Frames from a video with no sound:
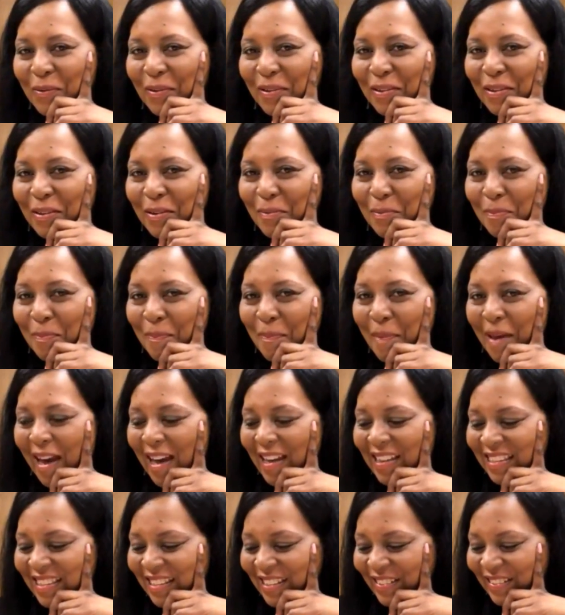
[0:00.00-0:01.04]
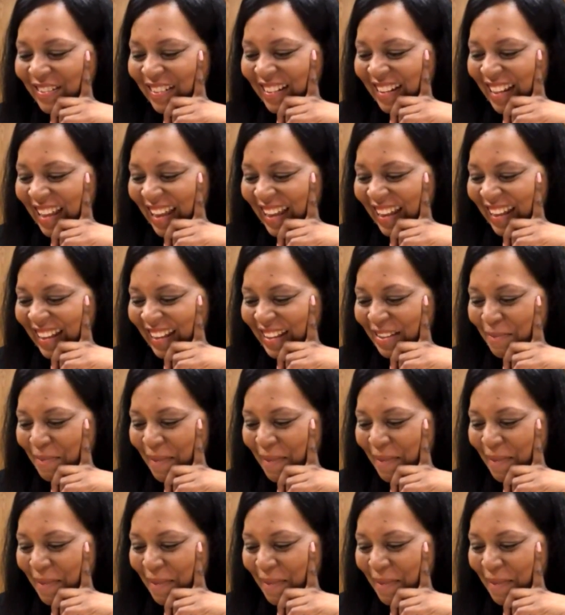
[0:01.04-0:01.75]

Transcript: And you've passed on that